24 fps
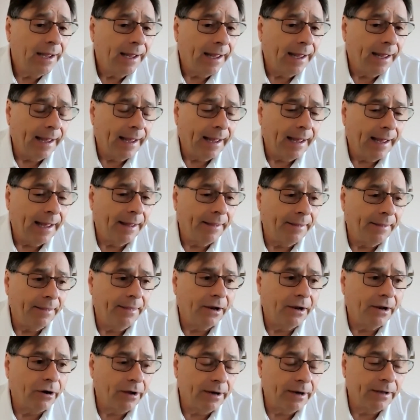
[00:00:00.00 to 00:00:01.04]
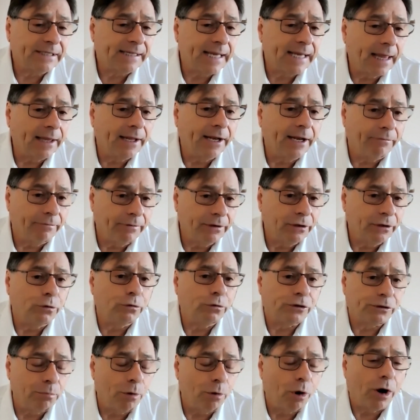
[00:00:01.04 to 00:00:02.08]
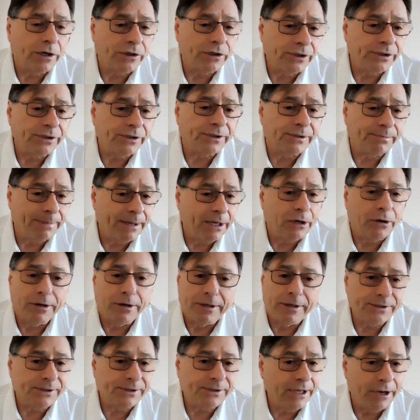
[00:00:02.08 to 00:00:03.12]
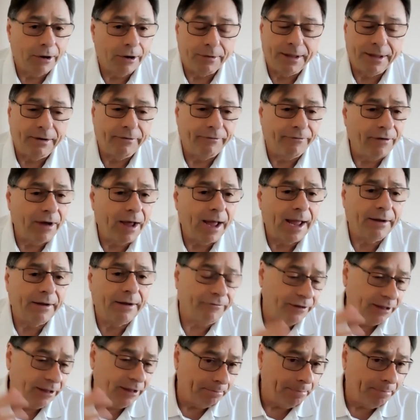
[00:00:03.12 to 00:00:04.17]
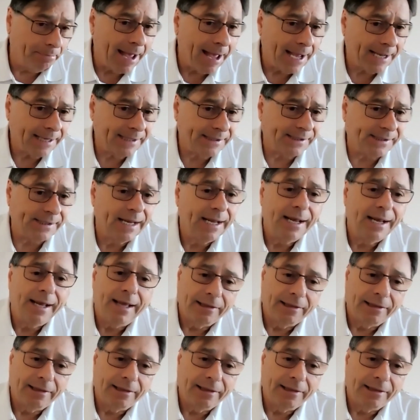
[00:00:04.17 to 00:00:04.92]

they're going to sell it at reduced margins because they're vying for the box.